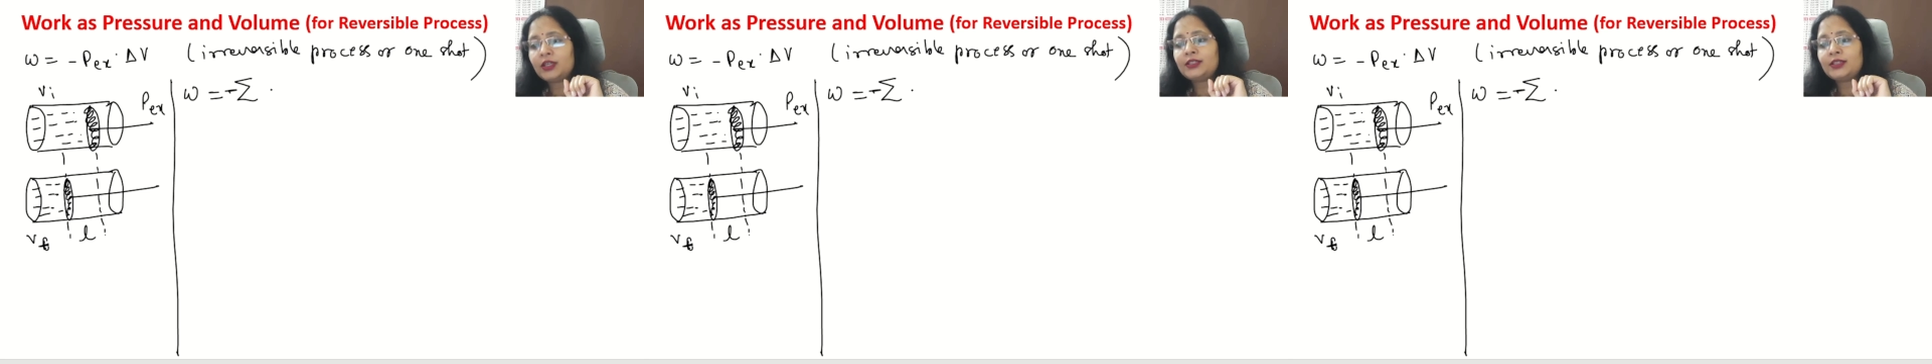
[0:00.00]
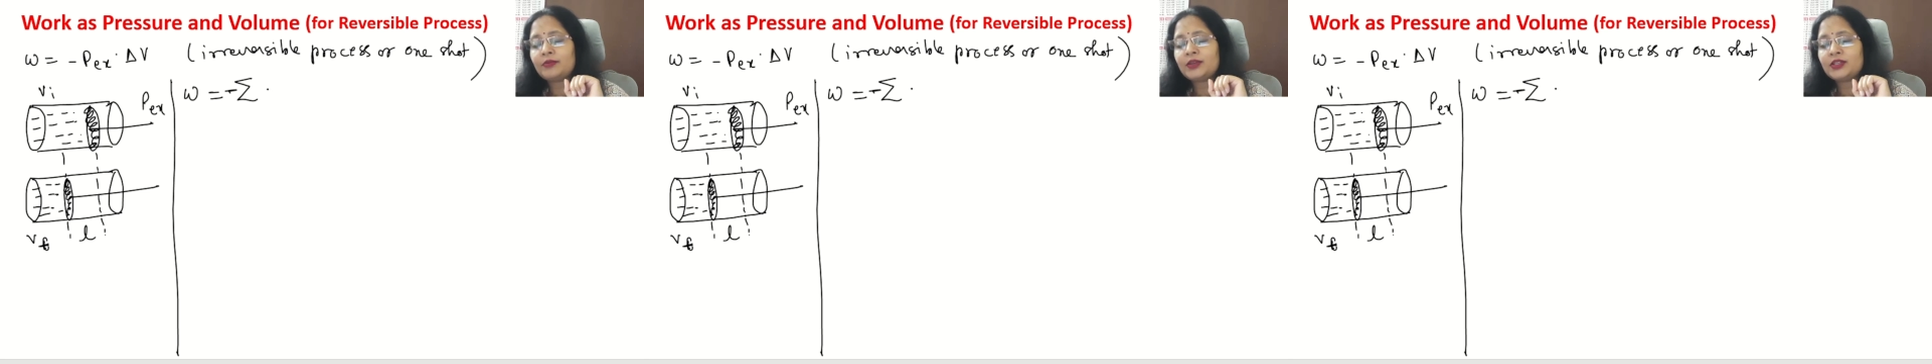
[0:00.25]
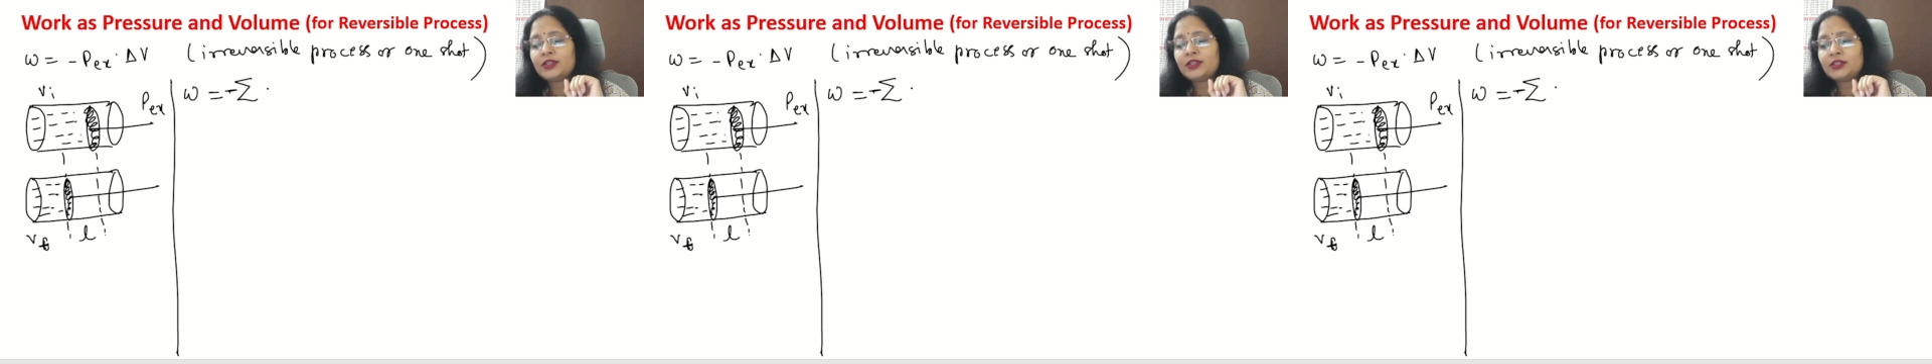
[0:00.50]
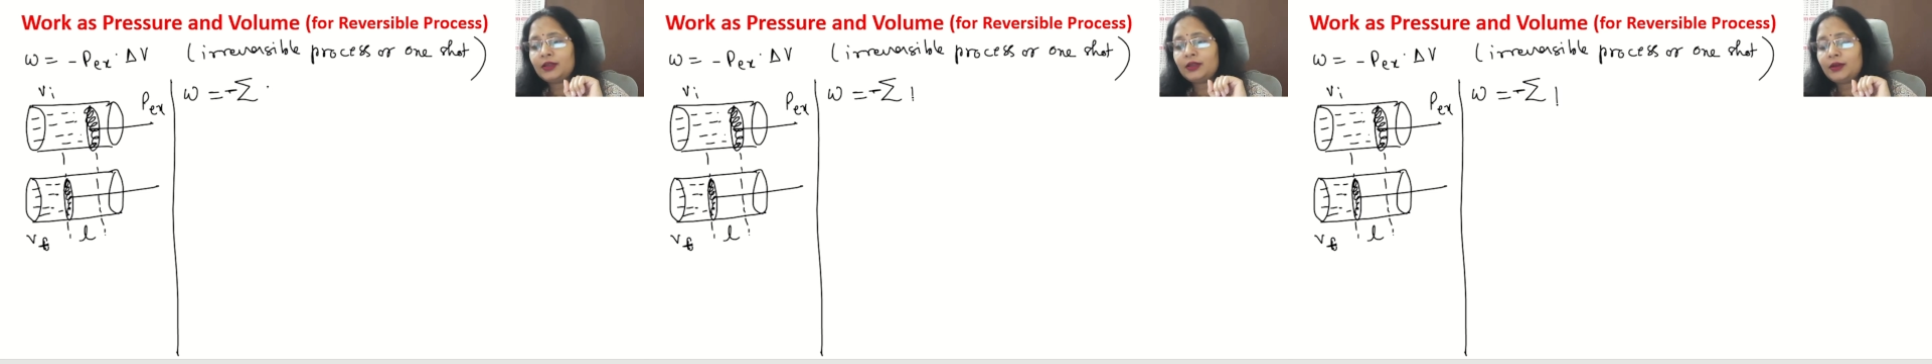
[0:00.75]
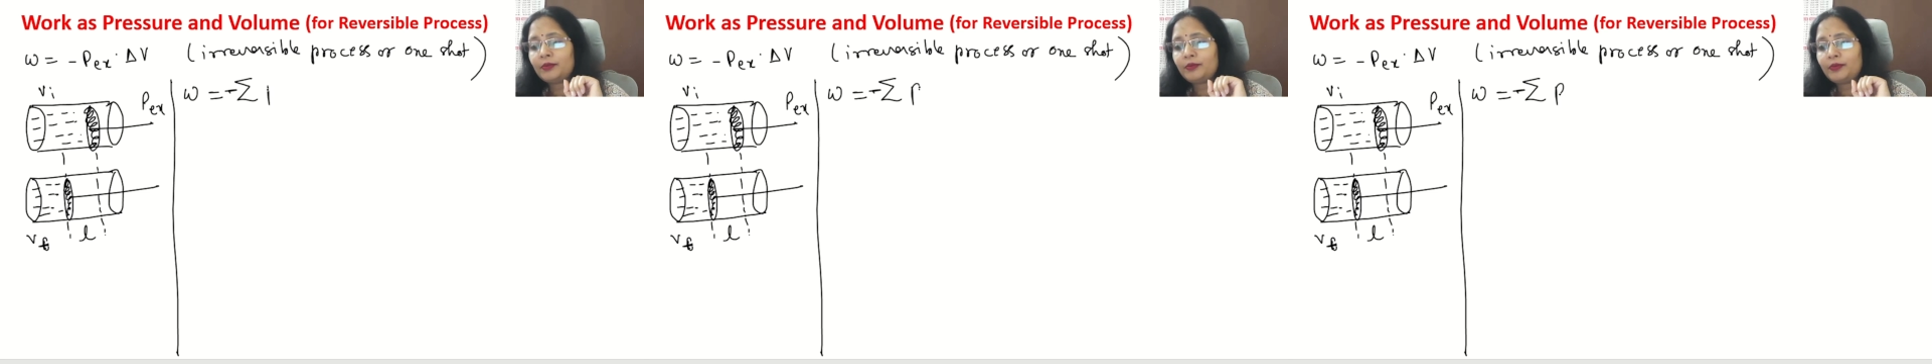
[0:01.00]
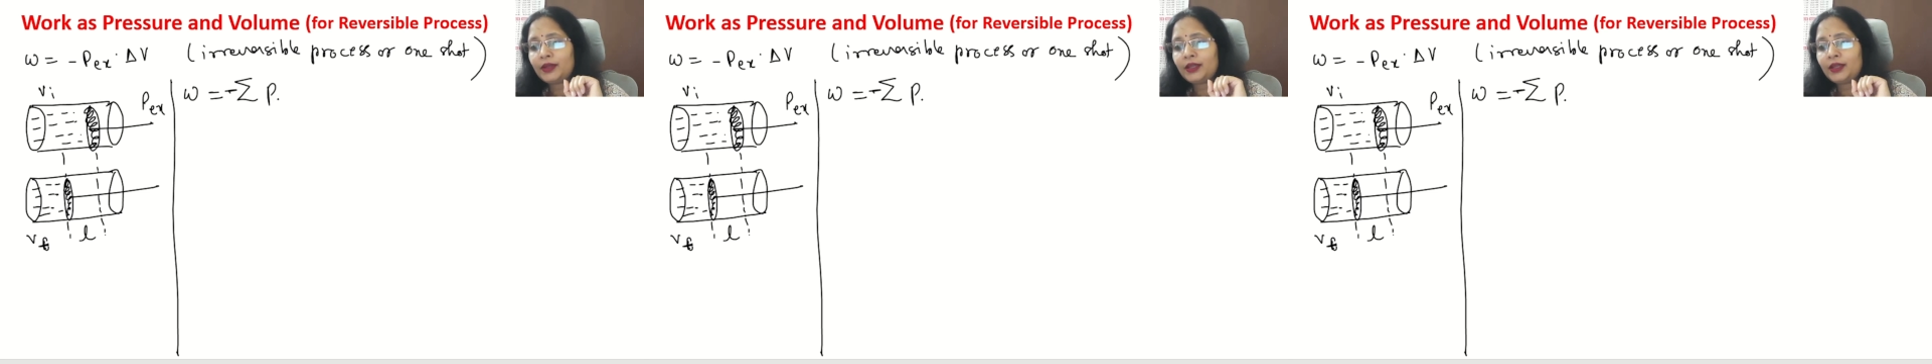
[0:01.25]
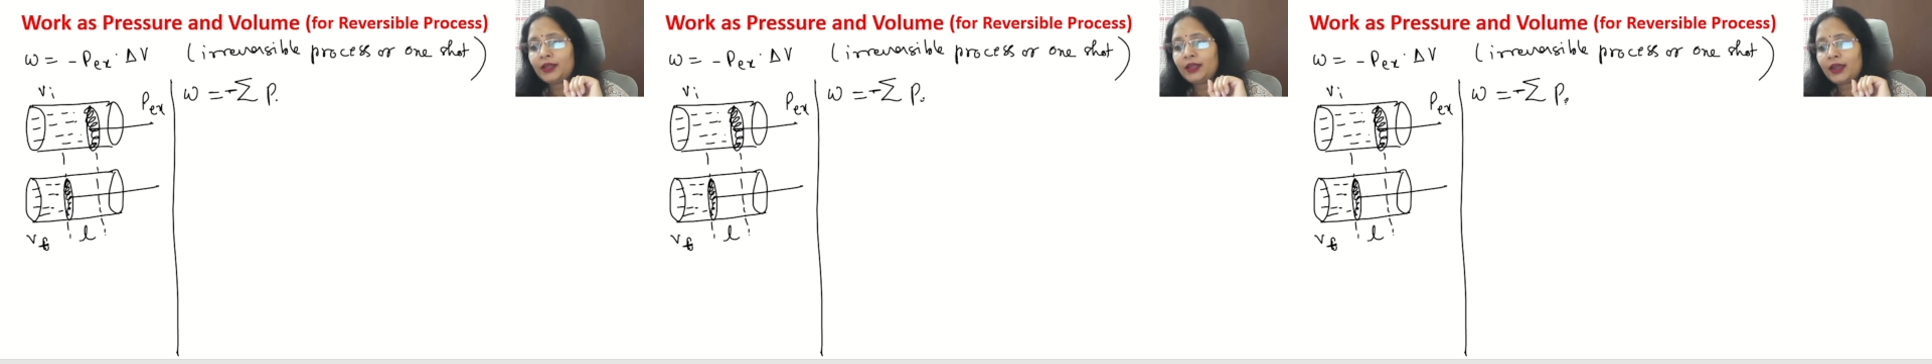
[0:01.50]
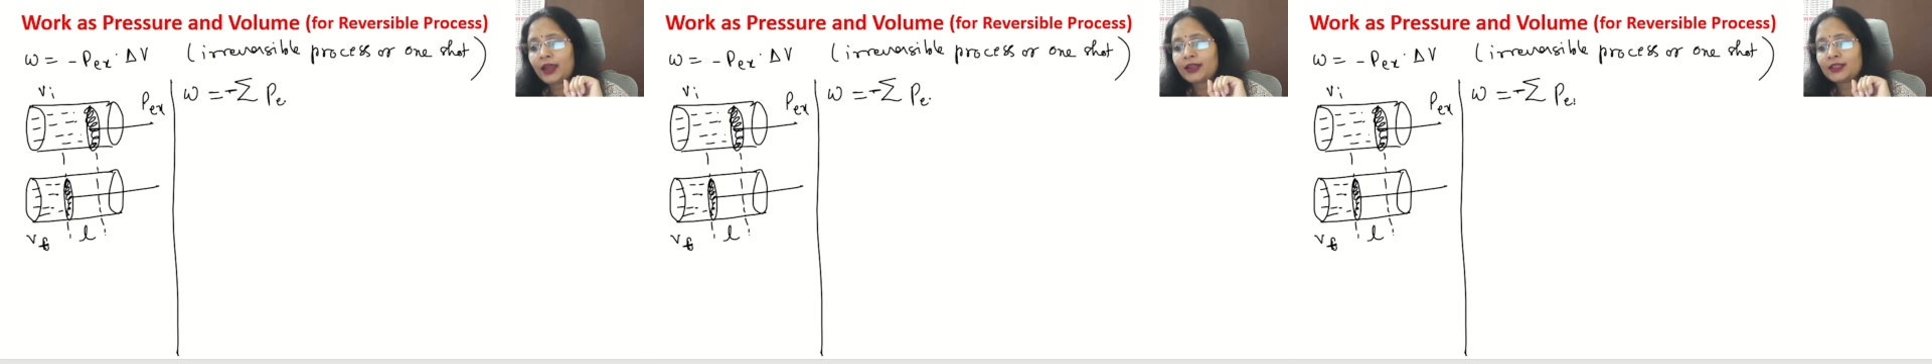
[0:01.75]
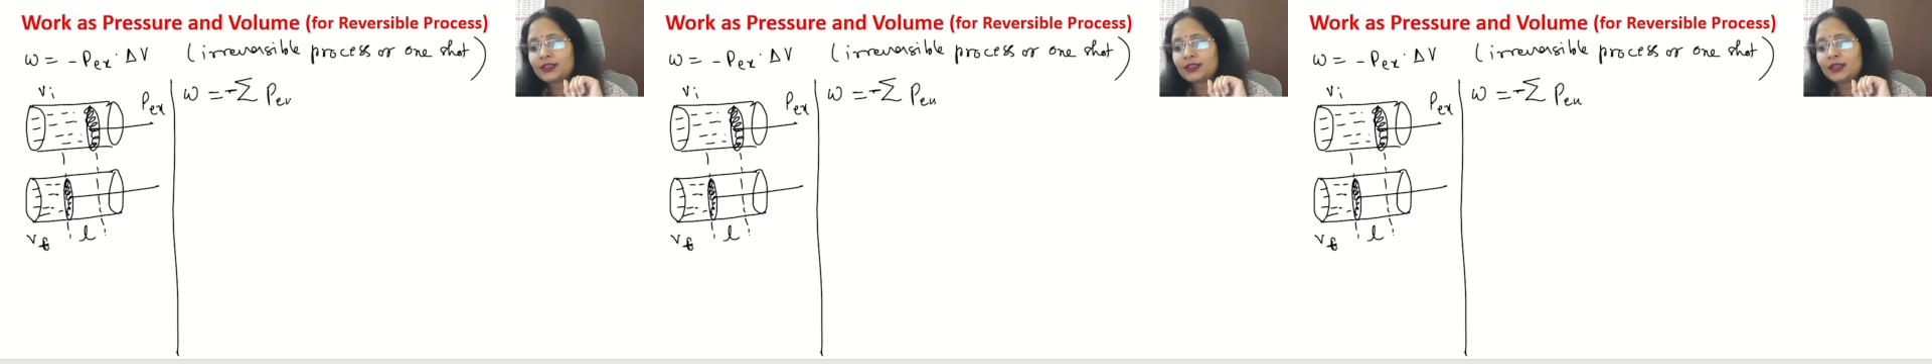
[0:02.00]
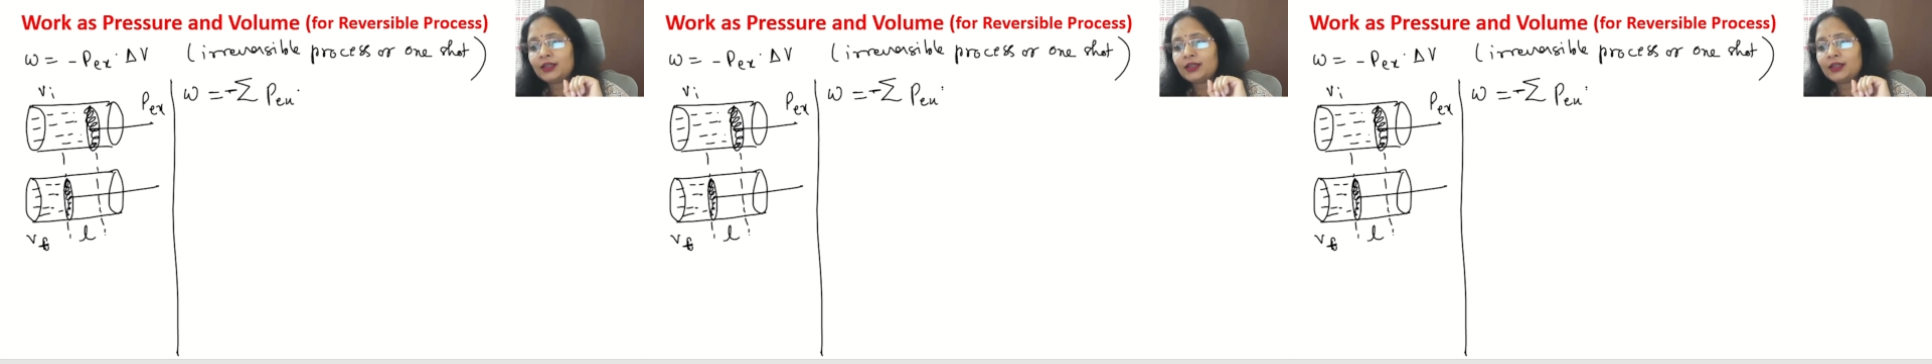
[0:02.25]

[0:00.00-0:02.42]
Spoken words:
summation P external